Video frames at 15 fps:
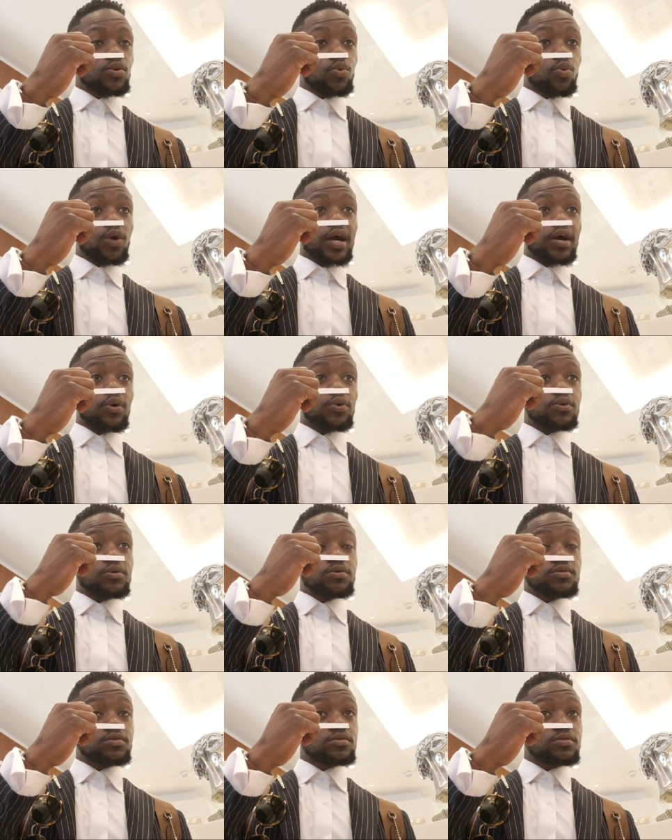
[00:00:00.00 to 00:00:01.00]
Wow.
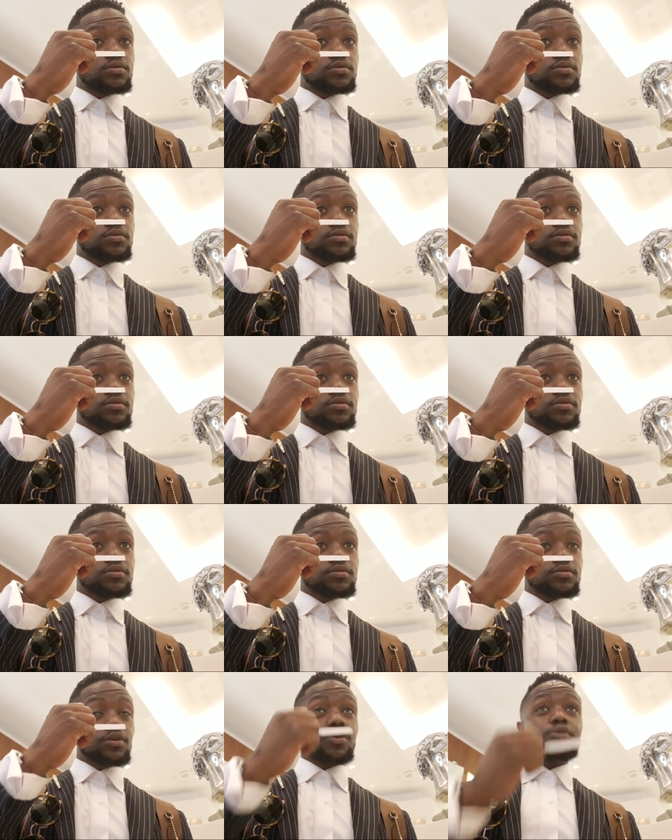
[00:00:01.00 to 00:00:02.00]

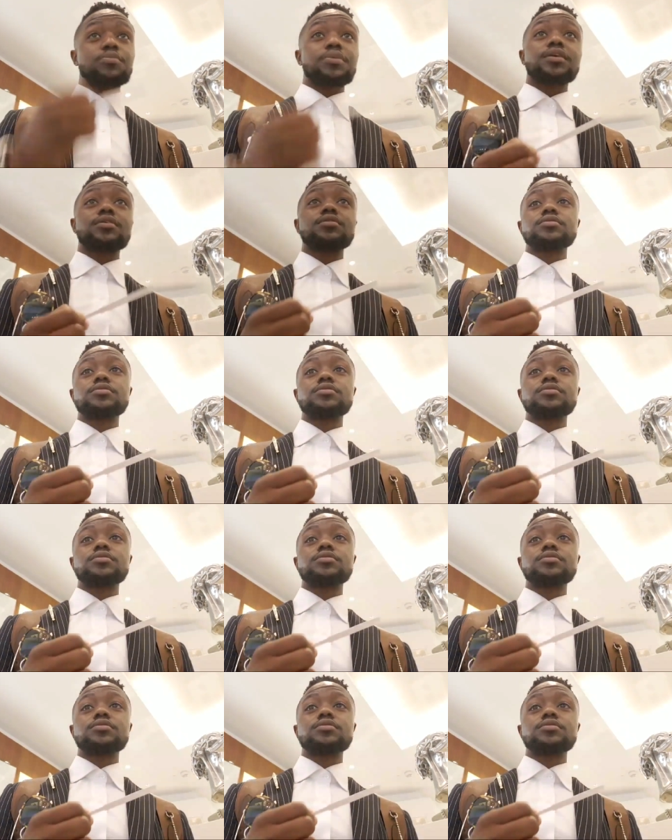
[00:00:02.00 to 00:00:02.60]
Oh my god.